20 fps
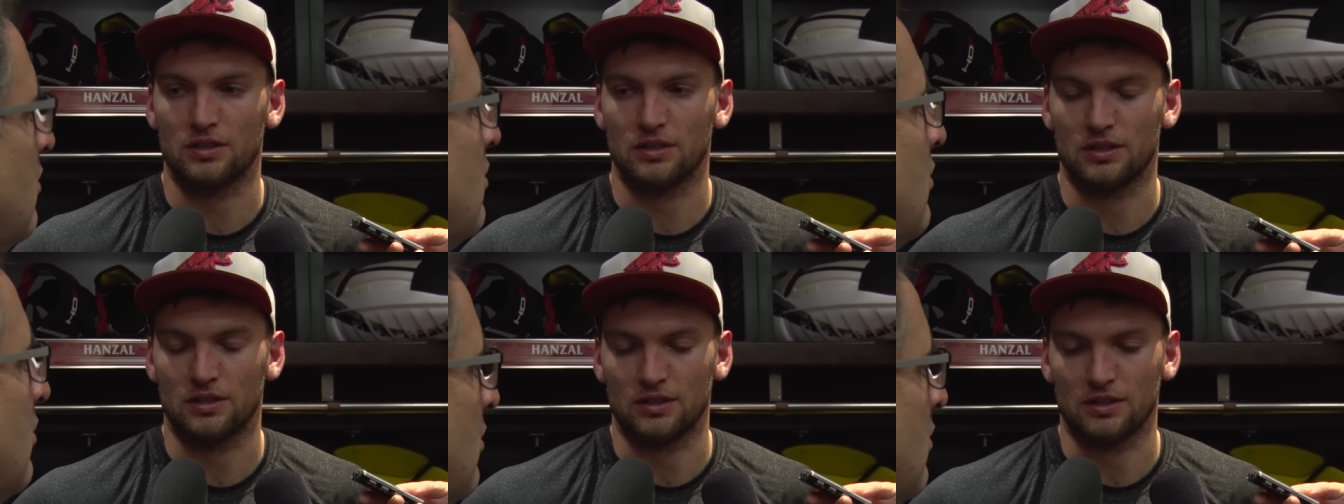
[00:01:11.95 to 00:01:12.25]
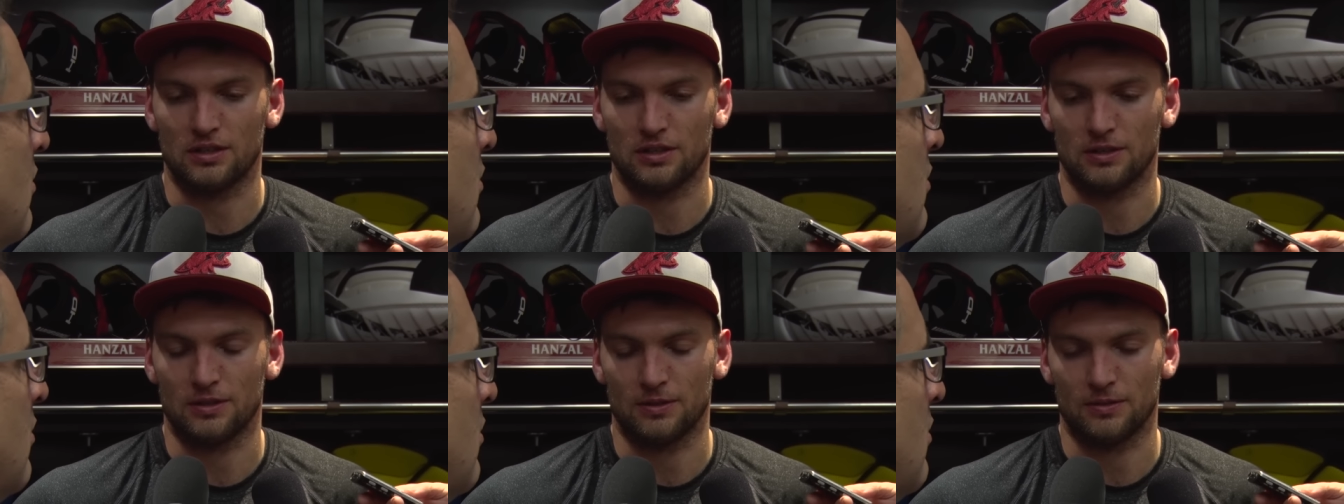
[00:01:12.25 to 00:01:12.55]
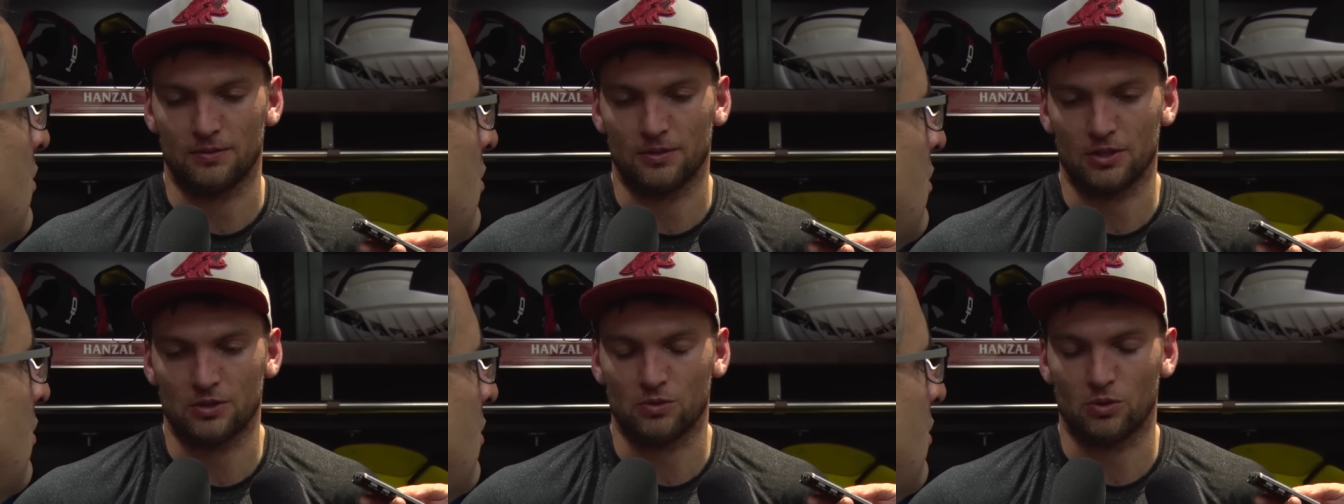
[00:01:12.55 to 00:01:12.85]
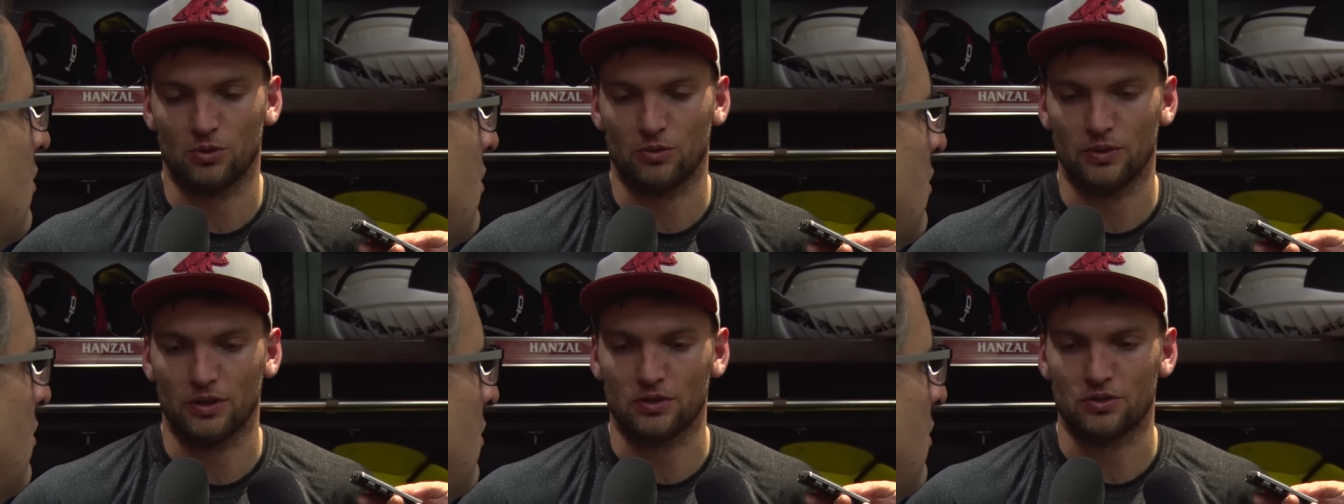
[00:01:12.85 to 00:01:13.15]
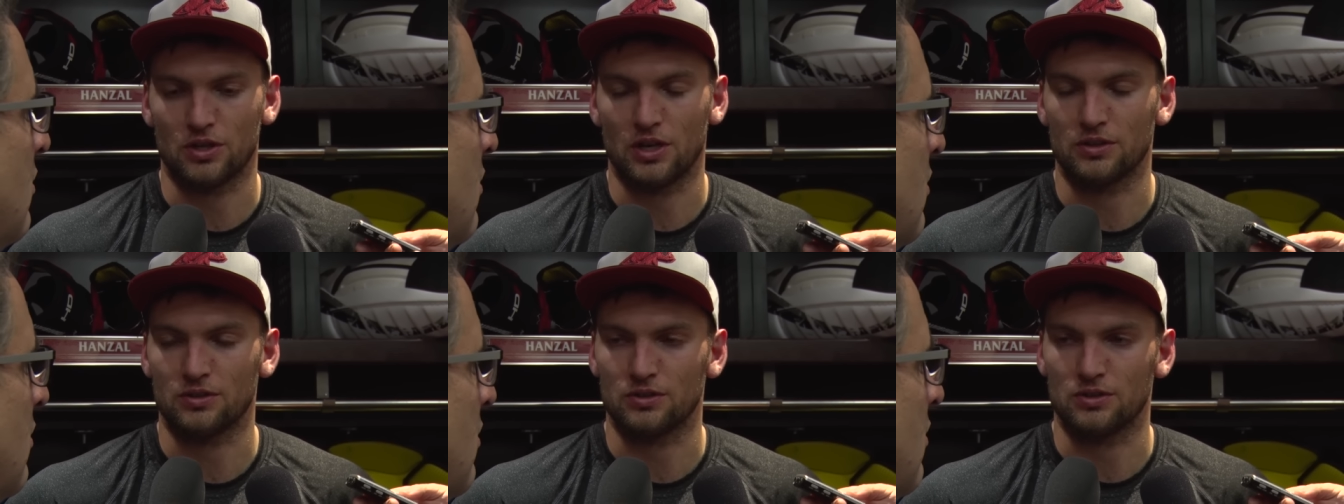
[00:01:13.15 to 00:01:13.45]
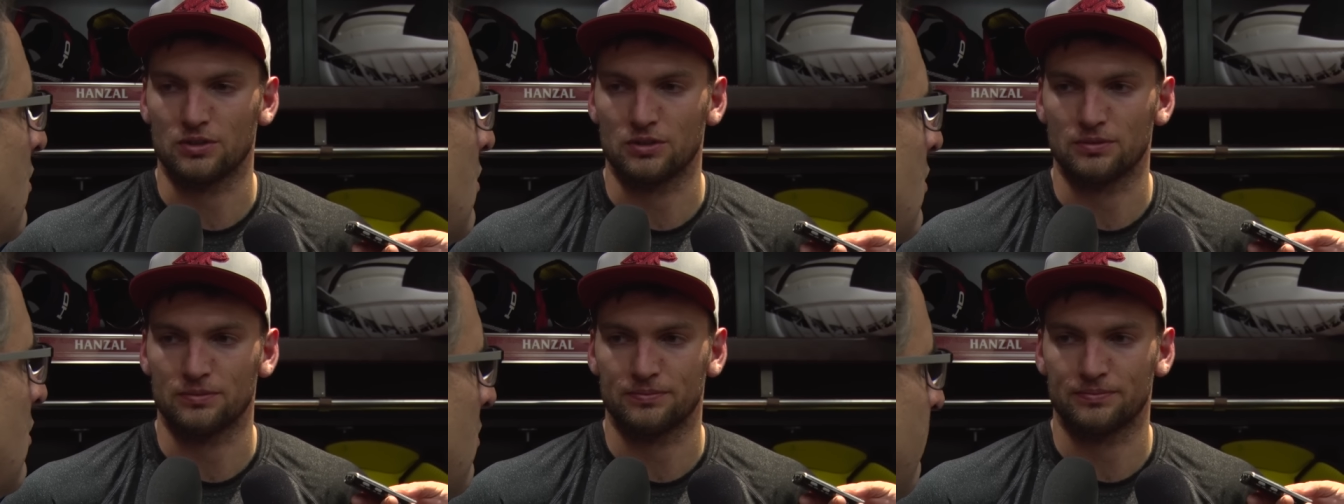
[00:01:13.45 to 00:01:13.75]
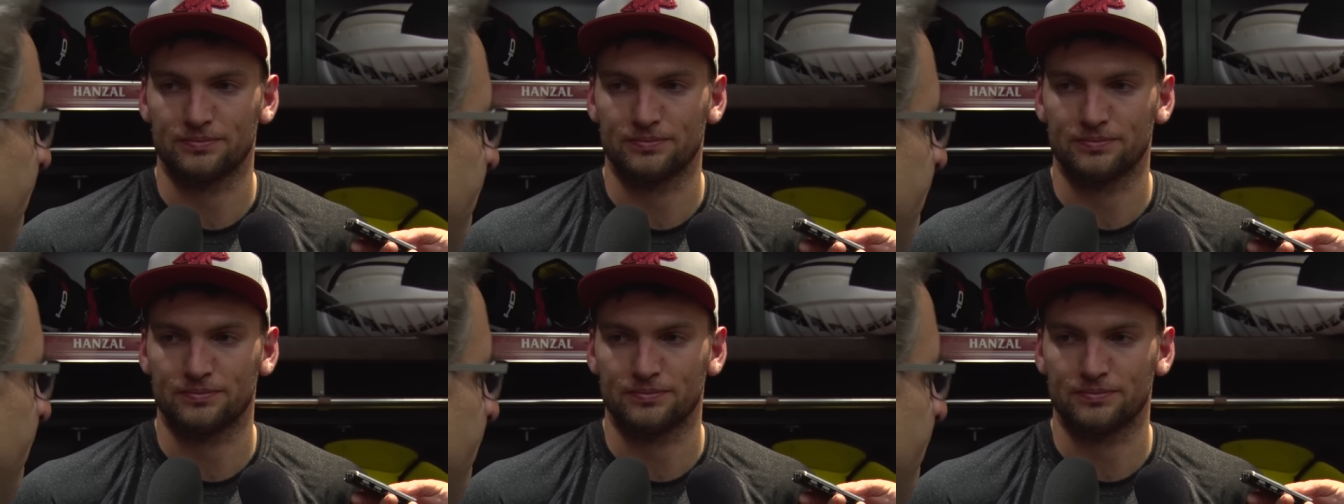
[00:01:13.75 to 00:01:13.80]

and that's what we are trying to do.